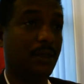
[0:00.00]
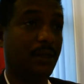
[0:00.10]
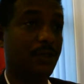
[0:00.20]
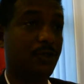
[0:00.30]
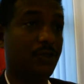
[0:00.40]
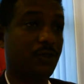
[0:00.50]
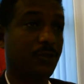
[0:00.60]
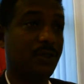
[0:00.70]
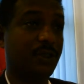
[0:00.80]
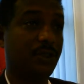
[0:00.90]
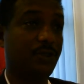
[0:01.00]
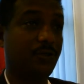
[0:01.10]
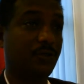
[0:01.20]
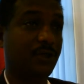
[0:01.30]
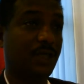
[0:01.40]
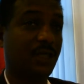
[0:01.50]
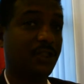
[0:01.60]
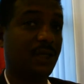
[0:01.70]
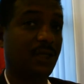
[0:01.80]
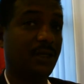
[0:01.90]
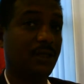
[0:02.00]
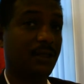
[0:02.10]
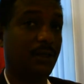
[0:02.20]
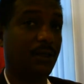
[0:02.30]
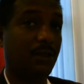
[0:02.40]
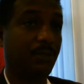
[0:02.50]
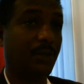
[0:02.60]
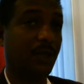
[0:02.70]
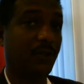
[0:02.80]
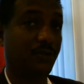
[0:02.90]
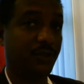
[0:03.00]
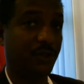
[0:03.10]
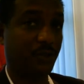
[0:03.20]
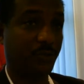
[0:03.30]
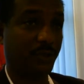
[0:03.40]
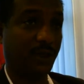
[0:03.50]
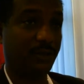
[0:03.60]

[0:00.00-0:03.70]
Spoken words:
instrument is through the National Bank of Ethiopia.